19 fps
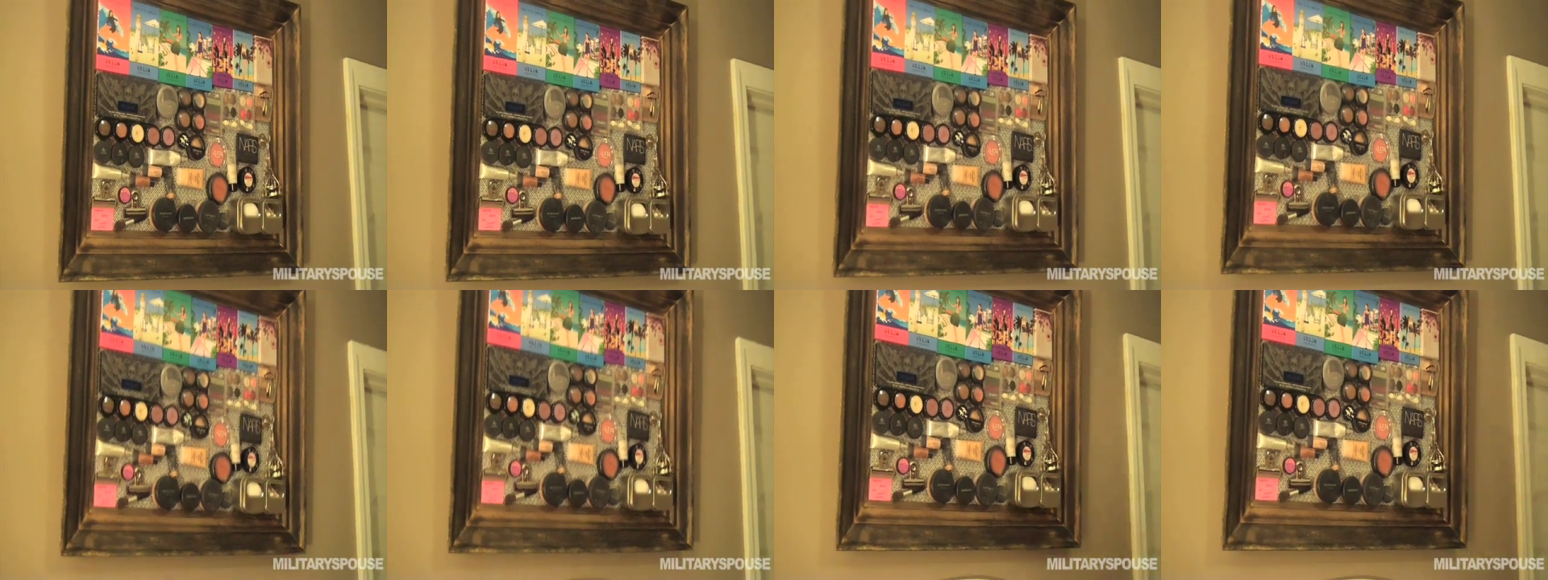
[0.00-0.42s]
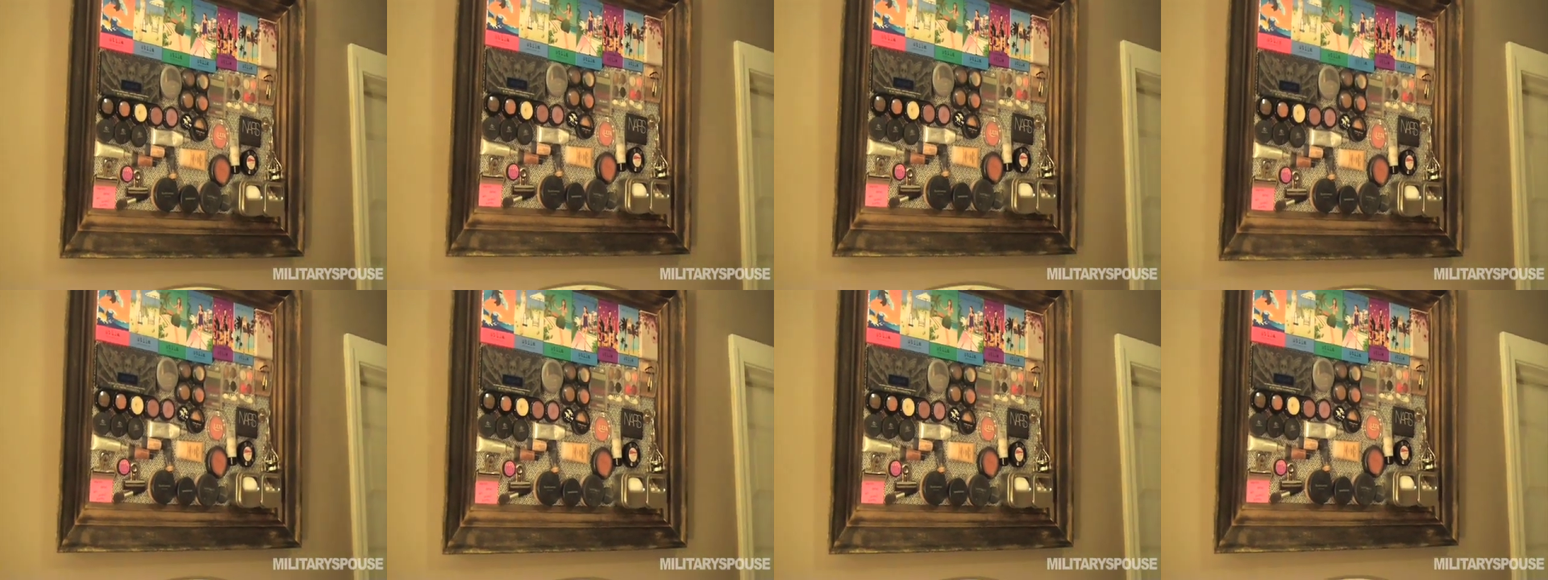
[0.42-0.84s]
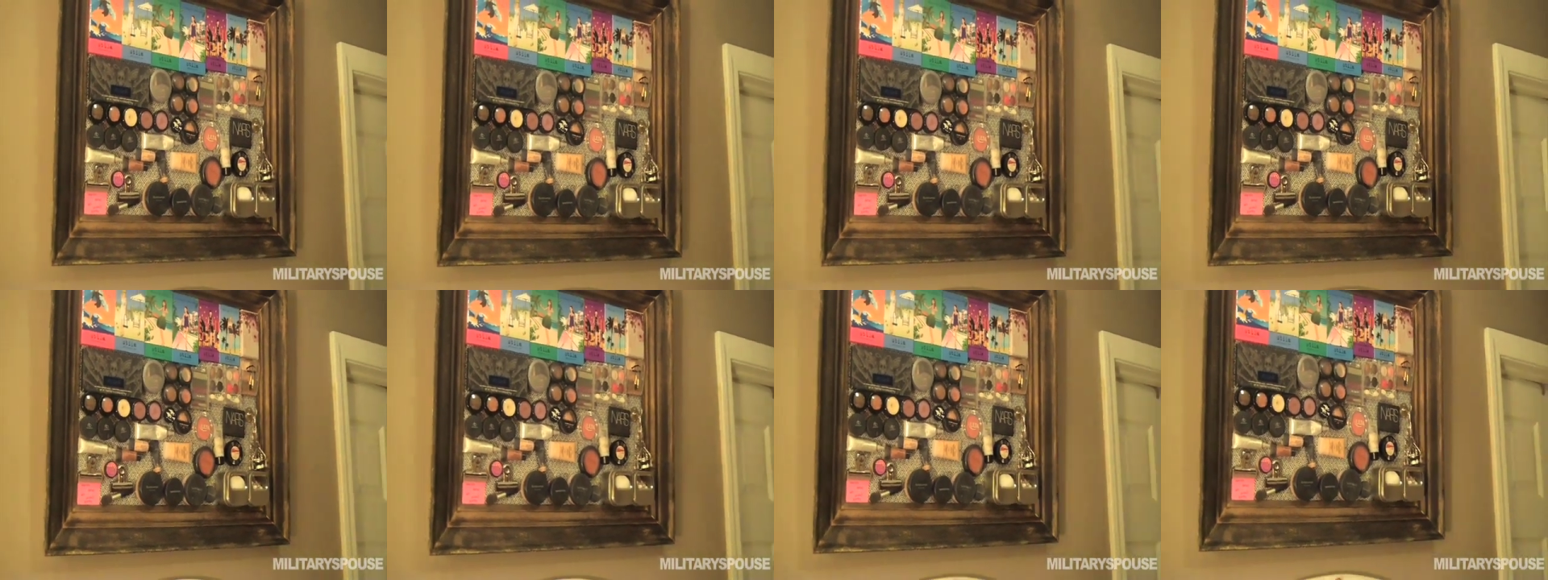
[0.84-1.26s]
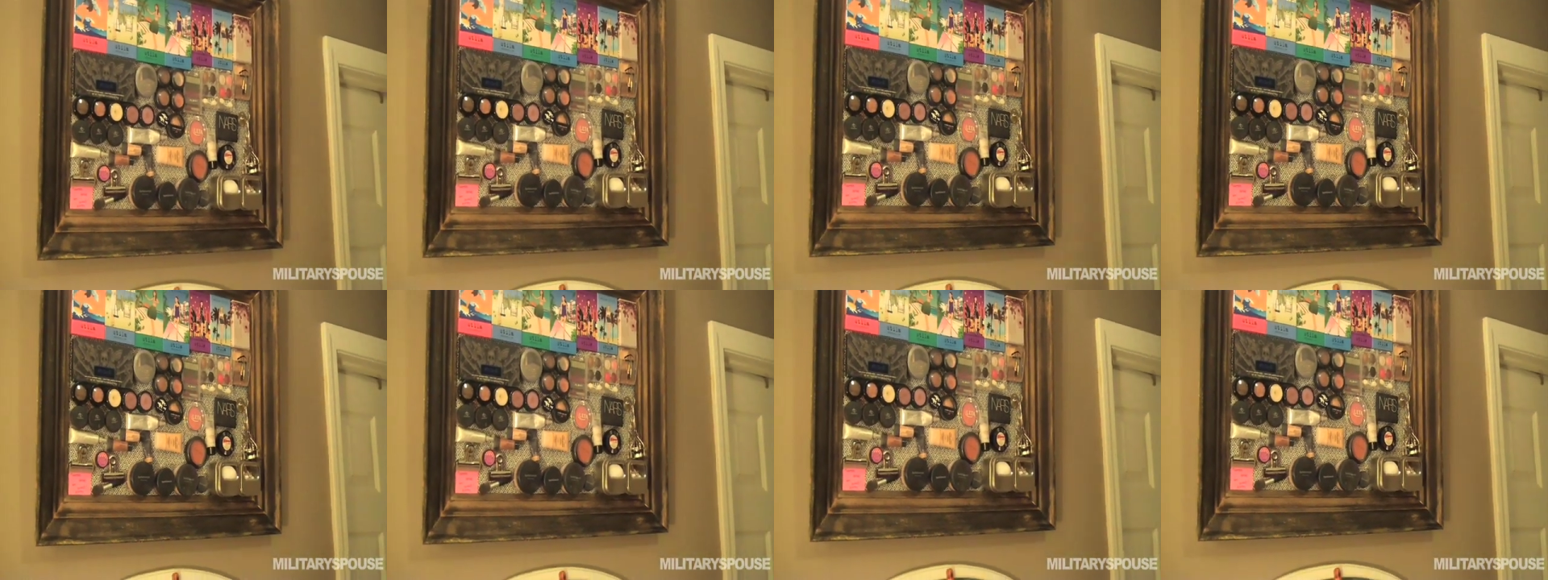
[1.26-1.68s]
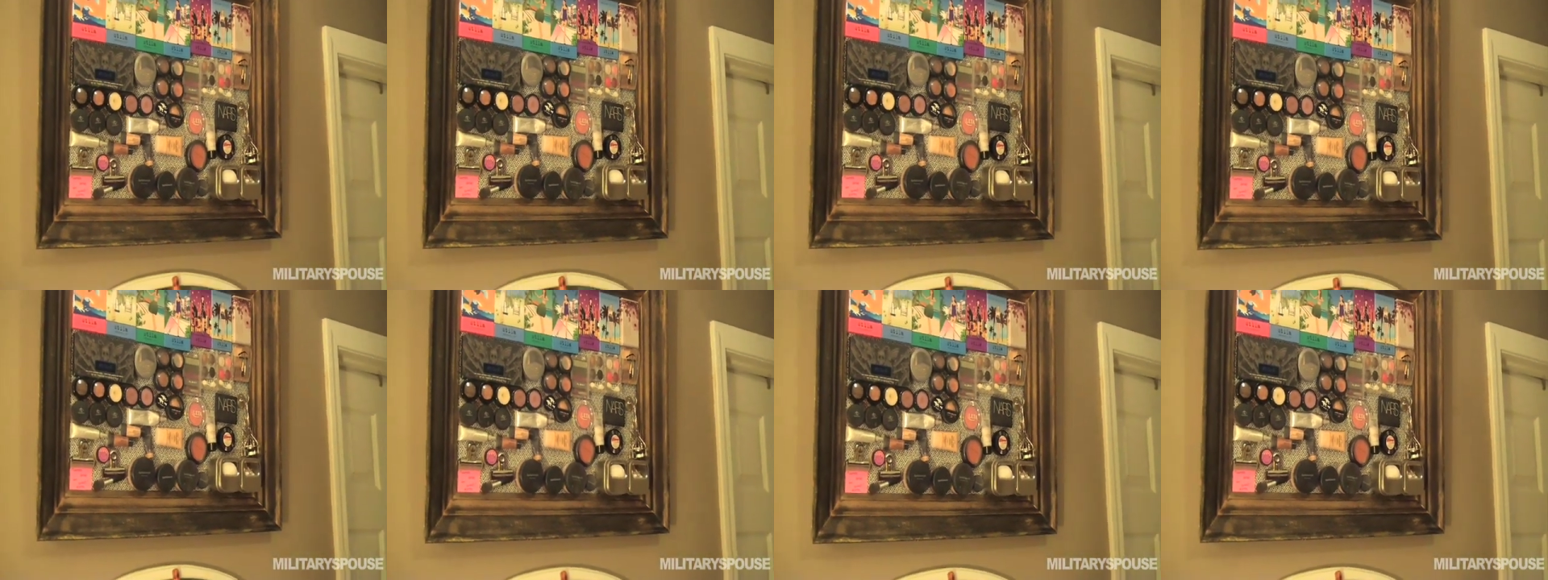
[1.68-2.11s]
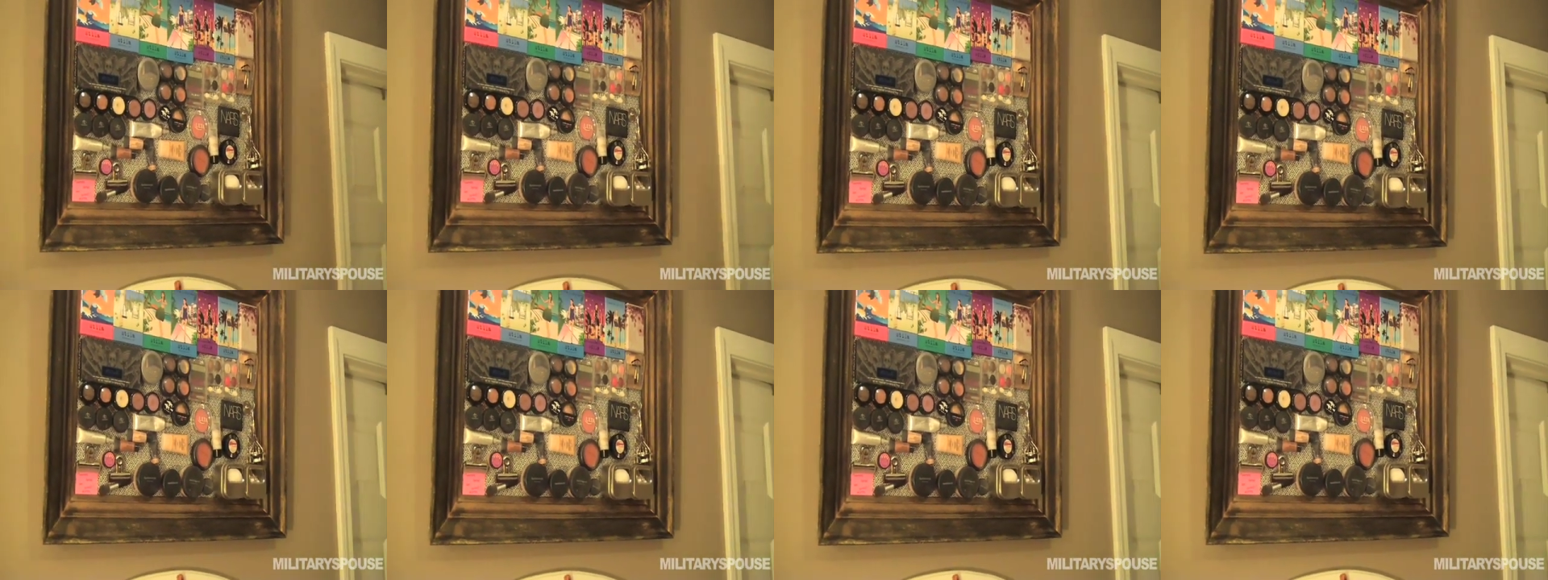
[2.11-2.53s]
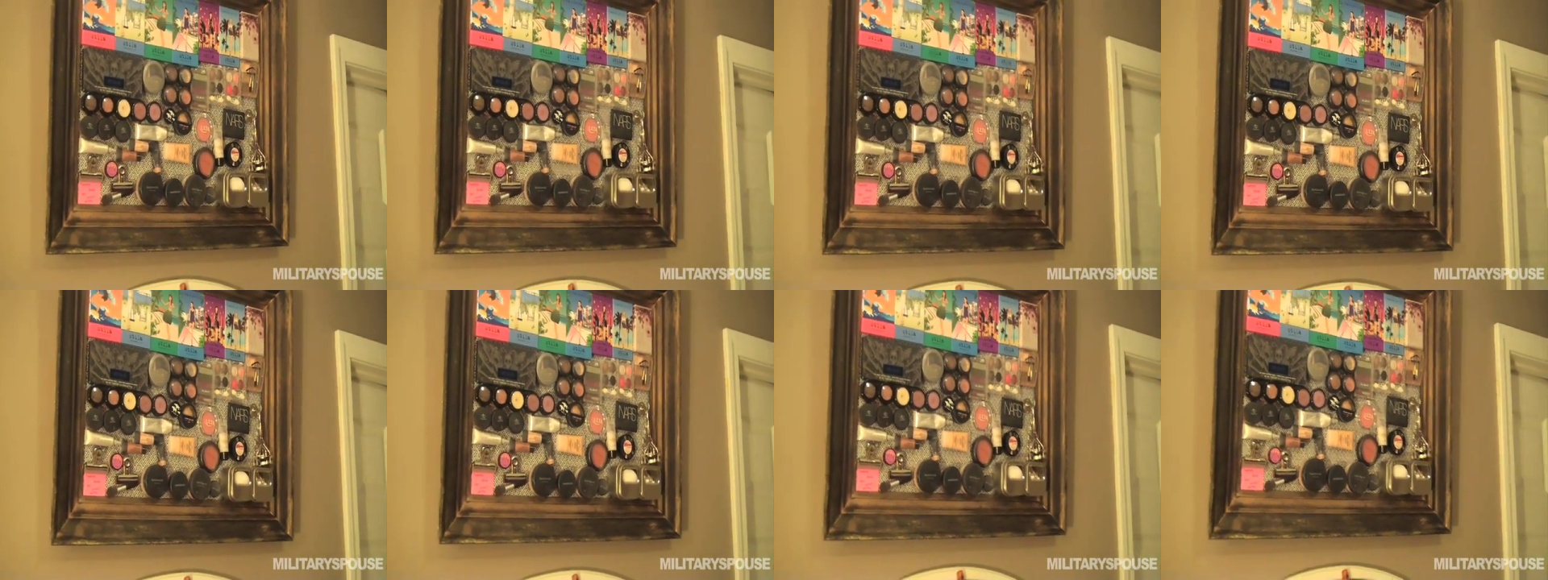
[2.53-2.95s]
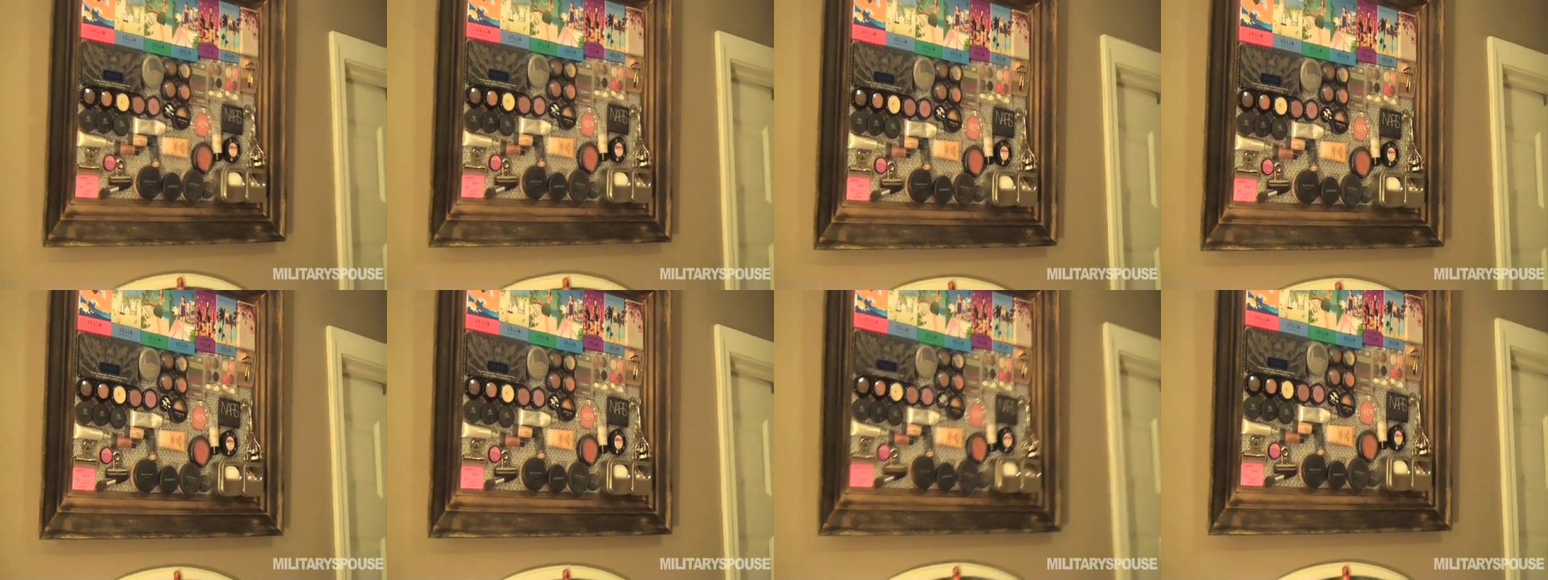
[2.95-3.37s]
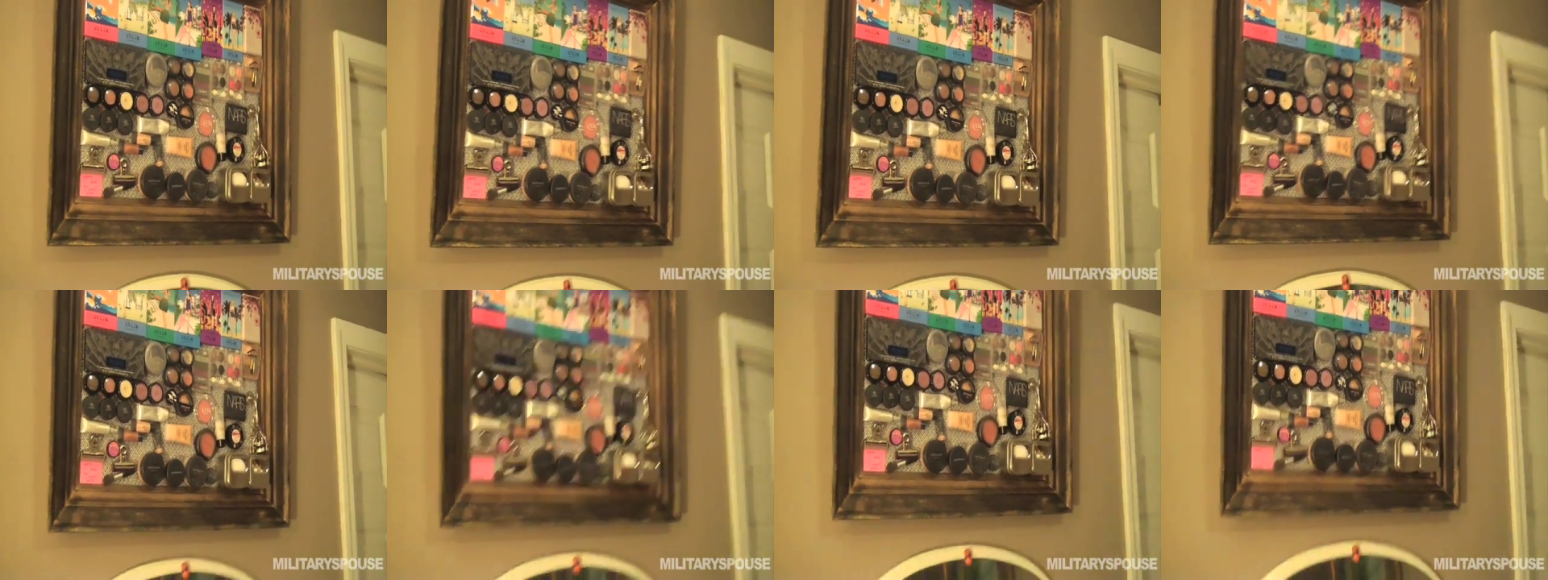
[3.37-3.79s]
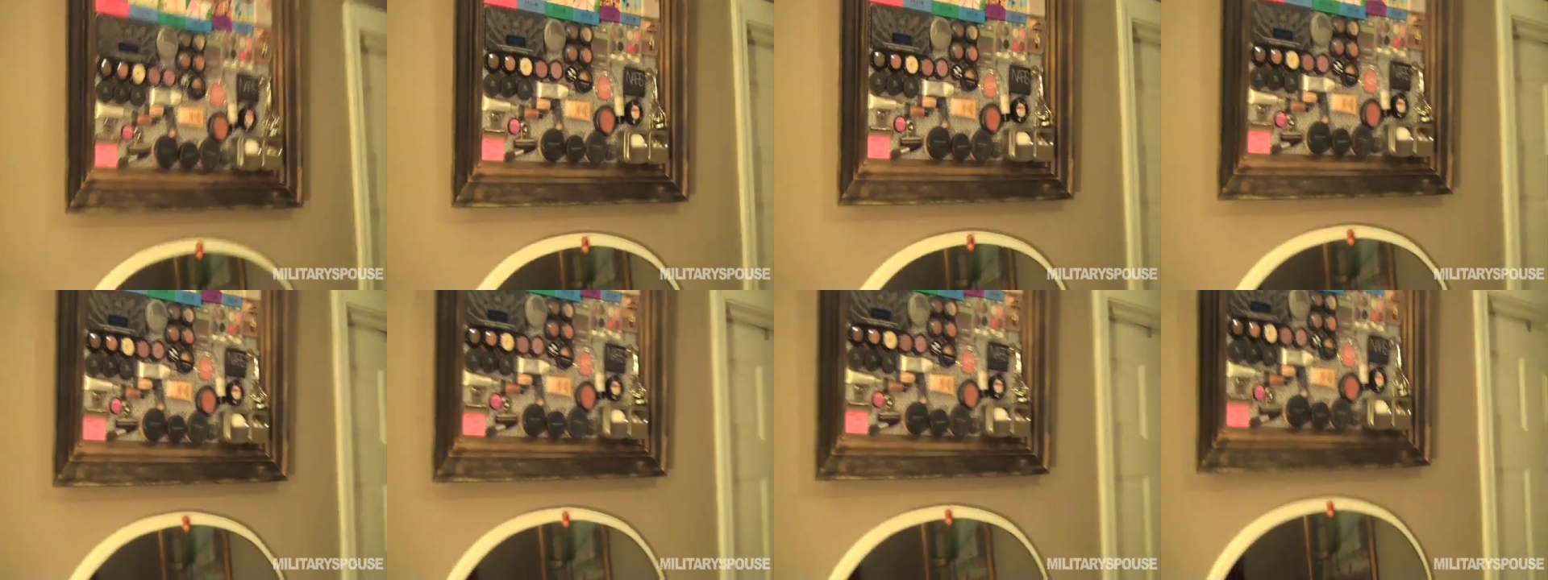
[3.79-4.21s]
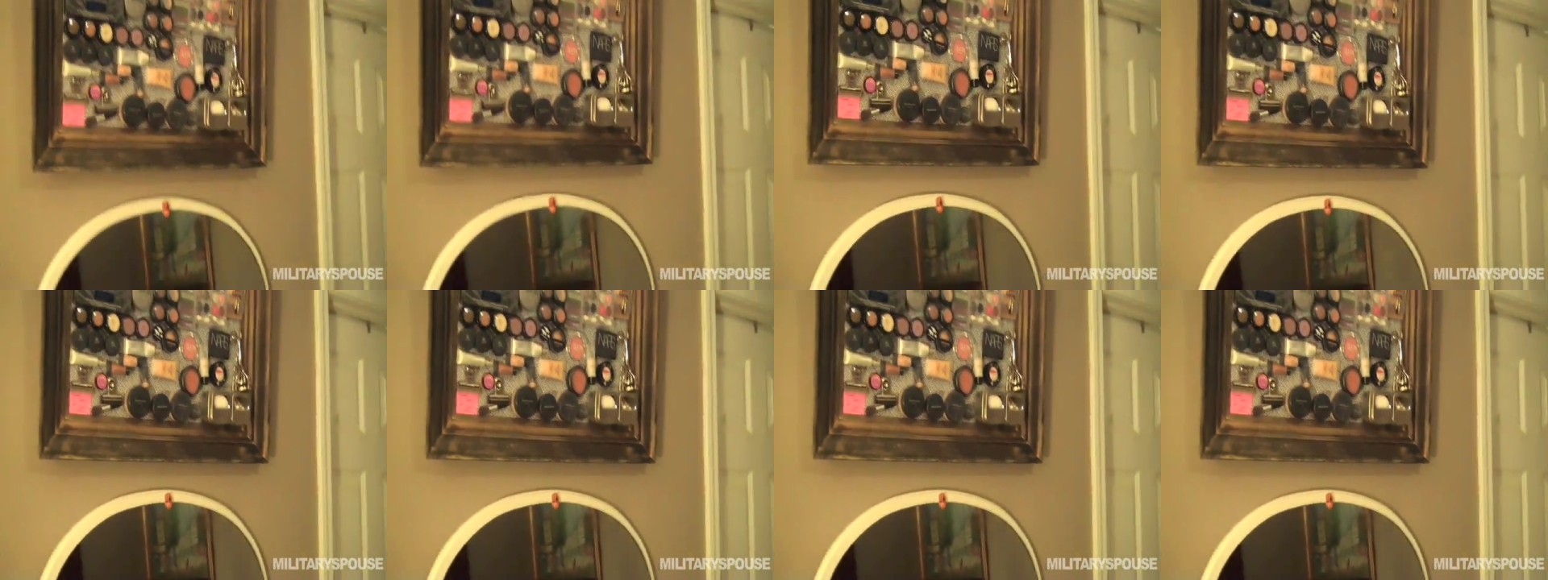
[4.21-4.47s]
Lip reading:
[unreadable: no face in view]